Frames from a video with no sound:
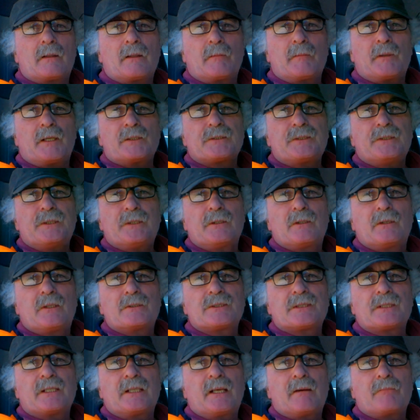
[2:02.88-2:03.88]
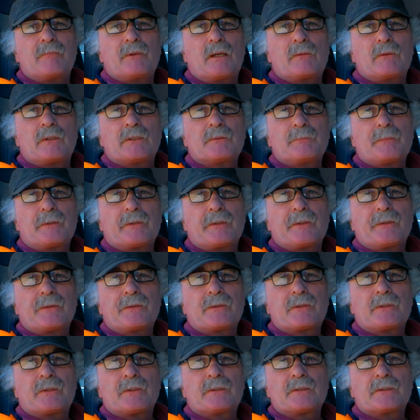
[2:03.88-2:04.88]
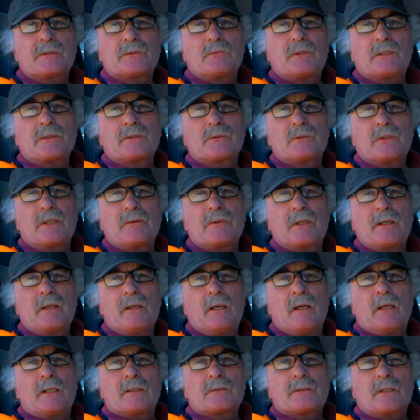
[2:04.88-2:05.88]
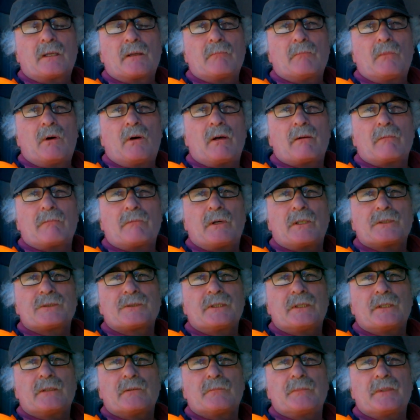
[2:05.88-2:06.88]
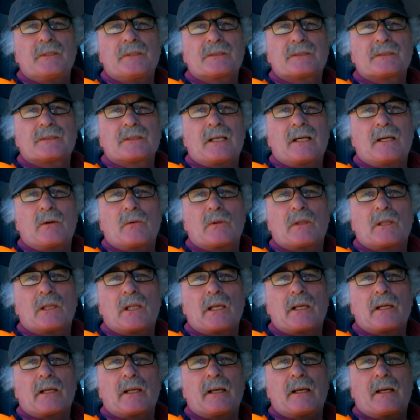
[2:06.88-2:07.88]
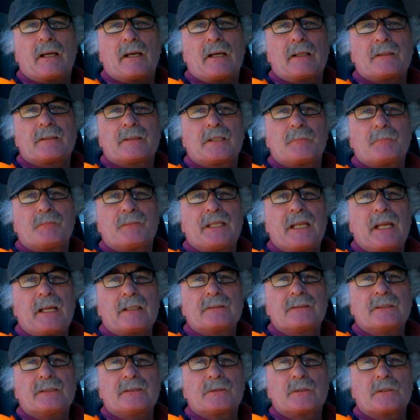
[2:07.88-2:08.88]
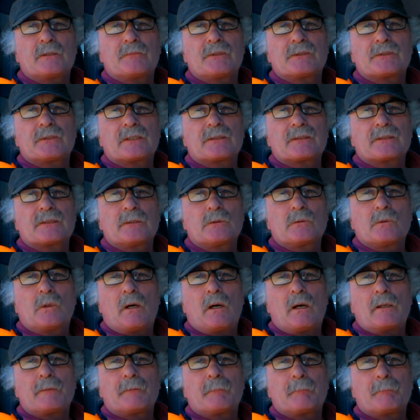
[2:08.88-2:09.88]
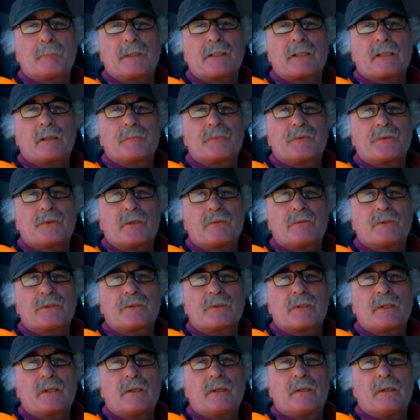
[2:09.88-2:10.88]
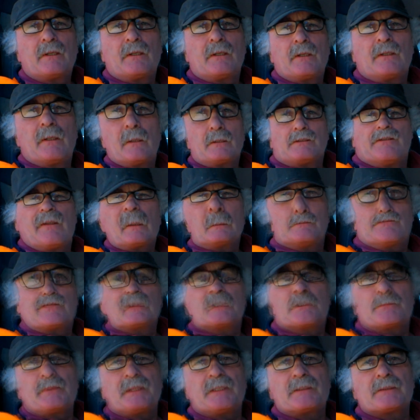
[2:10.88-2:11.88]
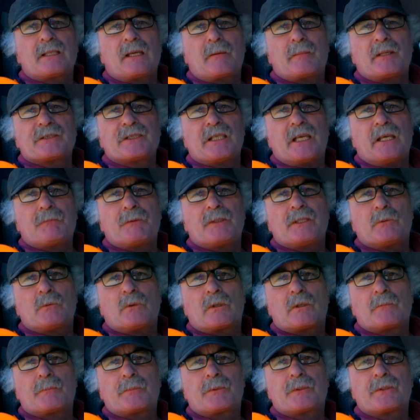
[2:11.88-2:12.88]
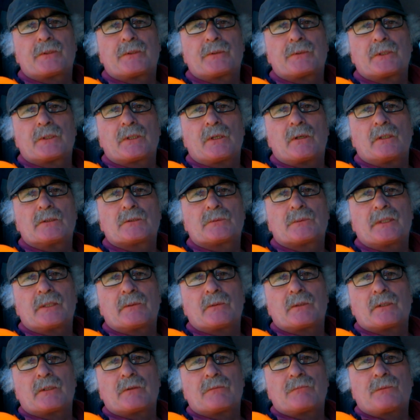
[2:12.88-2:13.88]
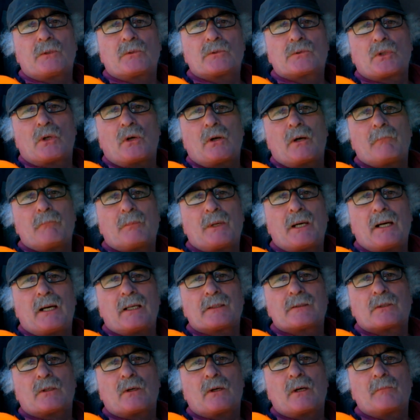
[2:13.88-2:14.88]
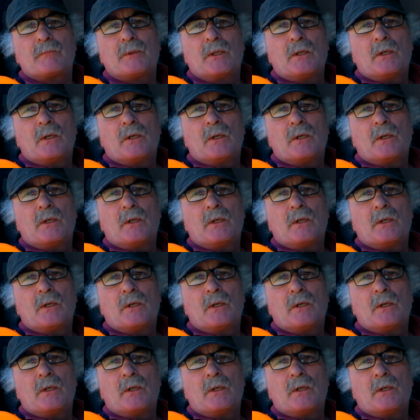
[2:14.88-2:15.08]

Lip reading: think most of you guys are going to have no experience doing this whatsoever. So my advice to you would be to start with like a tip taxi service, a single item pickup service. Just depends how much effort you want to put into it, guys, whether you want it full-time, part-time,